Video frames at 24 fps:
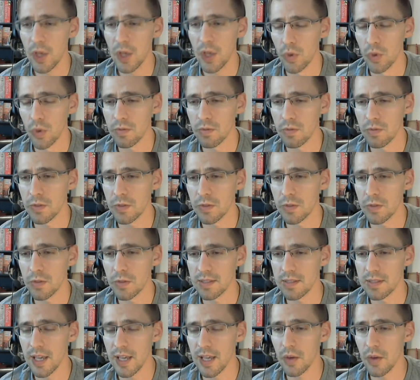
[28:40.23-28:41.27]
One of the
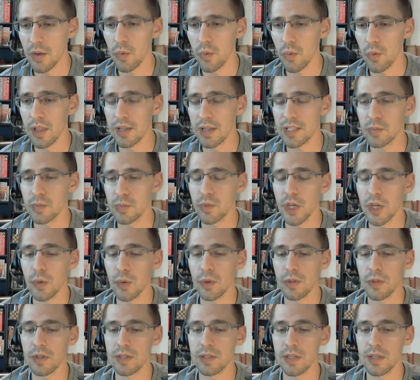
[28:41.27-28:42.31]
things that we like to play
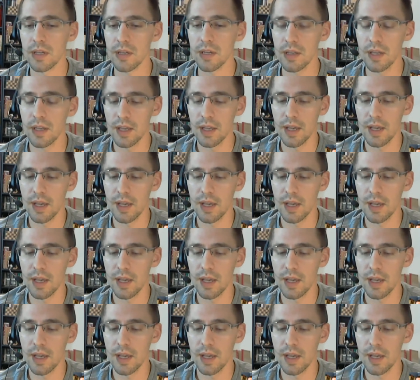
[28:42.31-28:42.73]
with is like